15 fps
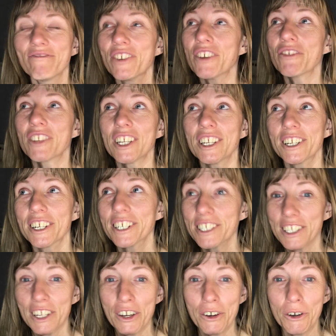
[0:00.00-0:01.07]
15
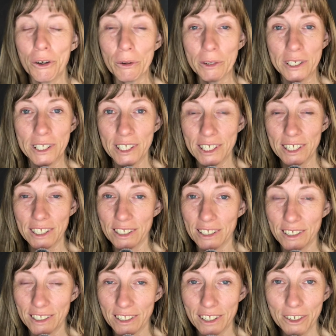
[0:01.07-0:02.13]
years ago, it was
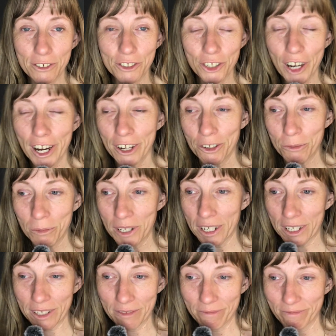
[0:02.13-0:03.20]
little child
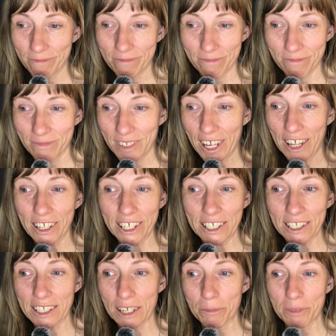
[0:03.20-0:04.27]
me
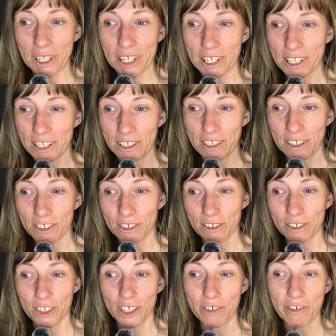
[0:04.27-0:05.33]
yelling something, and
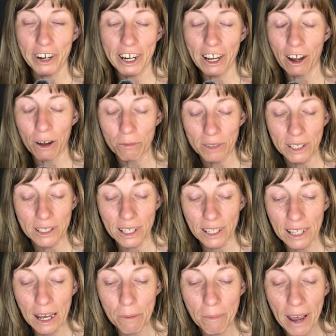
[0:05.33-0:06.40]
she very calmly
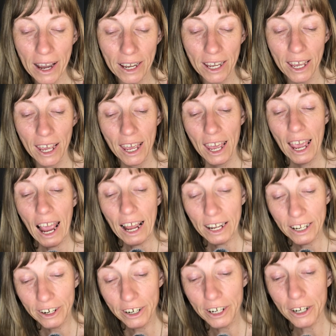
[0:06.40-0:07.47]
said that back. And
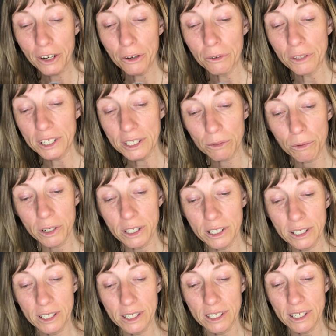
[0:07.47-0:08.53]
a year ago, this
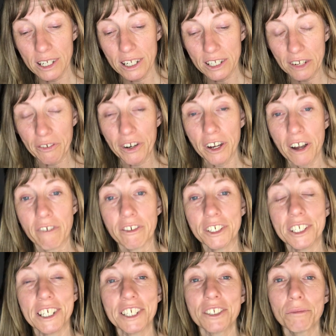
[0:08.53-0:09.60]
was a different
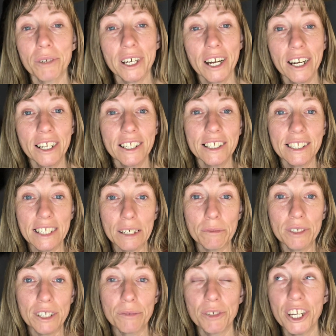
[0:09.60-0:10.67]
conversation, but kind of the
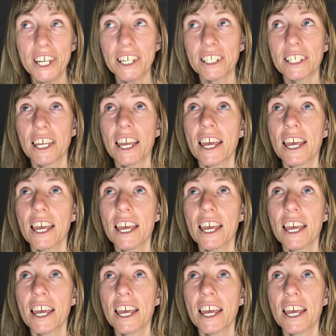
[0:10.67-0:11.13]
same subject.